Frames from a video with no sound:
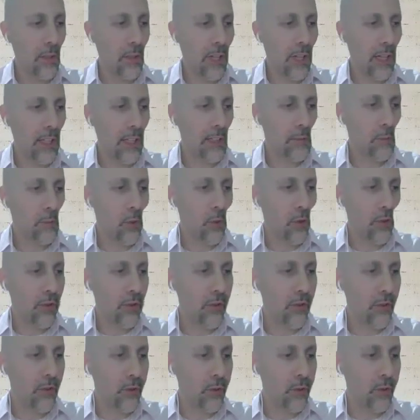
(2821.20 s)
I'm going to ask both
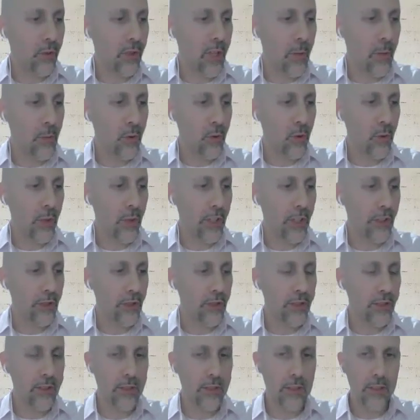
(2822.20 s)
of you a couple of
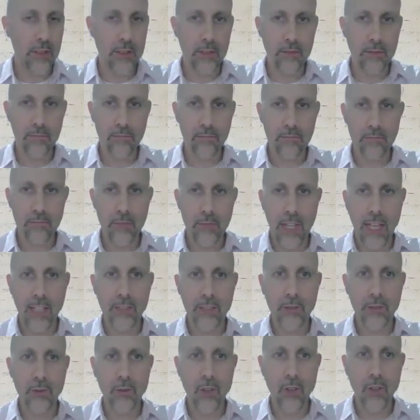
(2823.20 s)
questions and
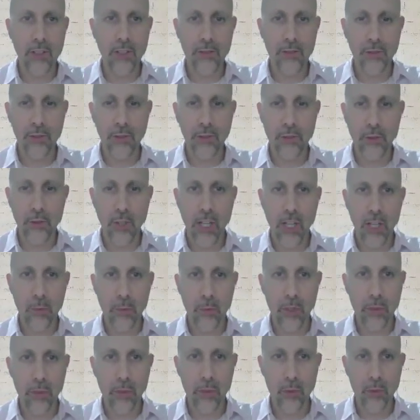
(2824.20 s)
ask you also to try to
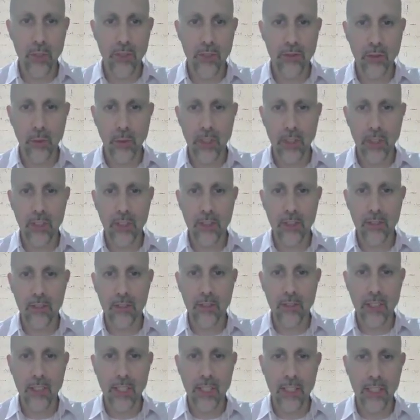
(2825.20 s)
be brief so we
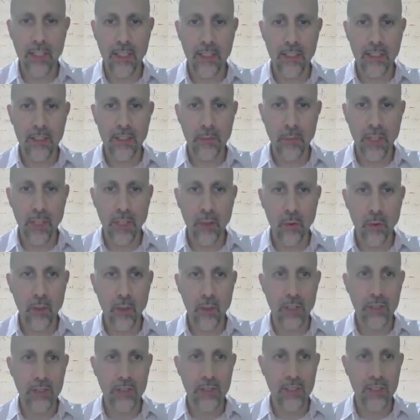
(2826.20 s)
can get in as many
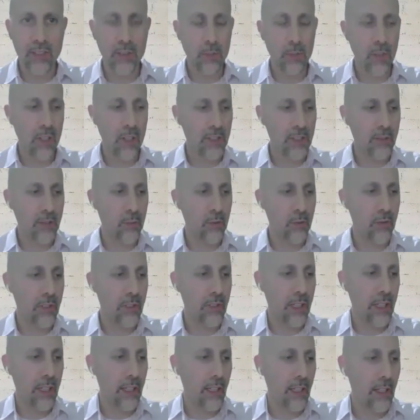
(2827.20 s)
questions as possible.
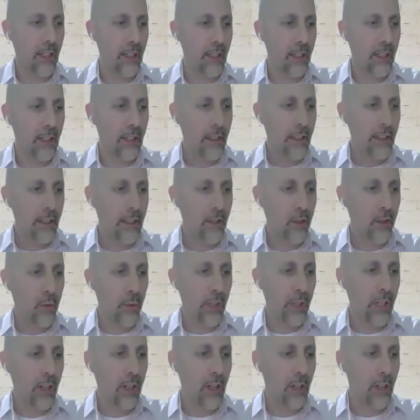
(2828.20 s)

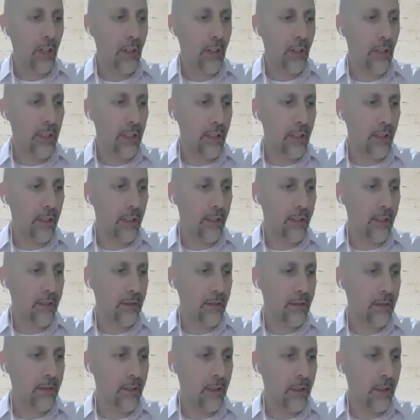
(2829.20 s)
We are